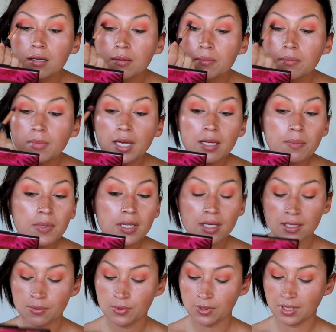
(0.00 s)
Maybe
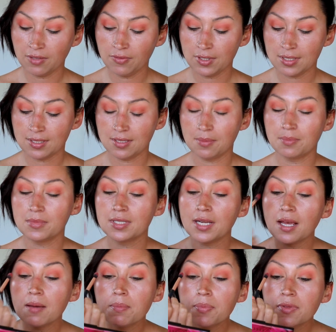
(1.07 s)
it will give us some
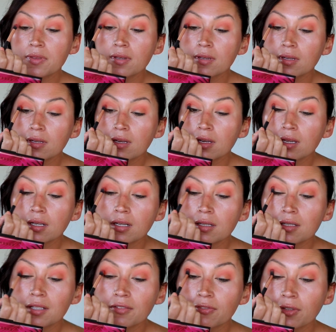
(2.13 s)
depth in a
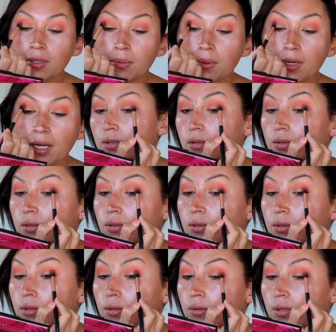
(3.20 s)
different way.
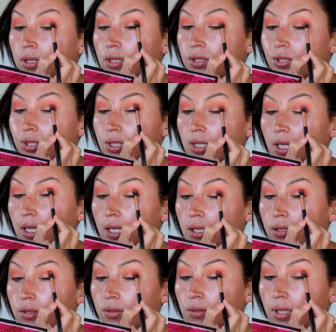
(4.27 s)
Ooh, the
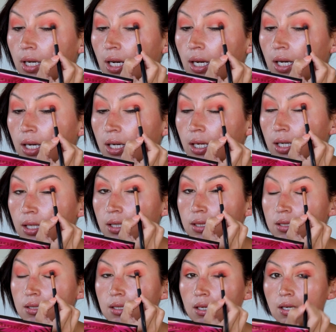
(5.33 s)
shade, you
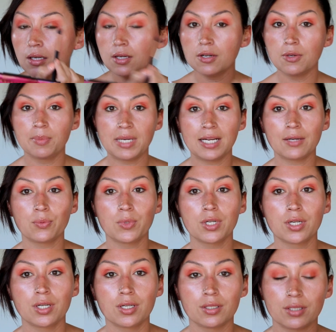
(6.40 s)
guys. Oh my
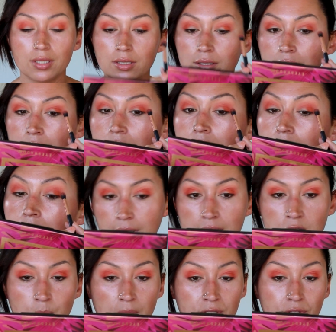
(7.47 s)
word. And
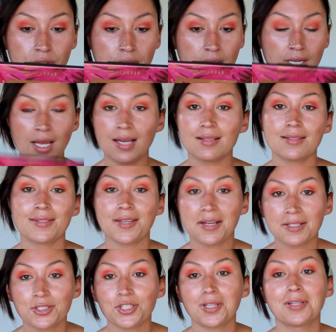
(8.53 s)
especially at
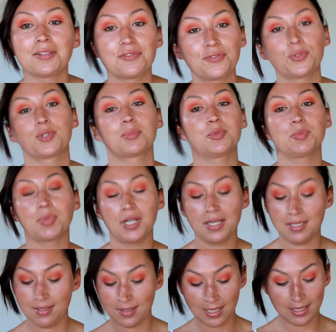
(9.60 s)
such an affordable
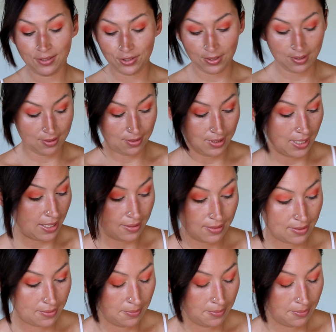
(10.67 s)
price. Yes.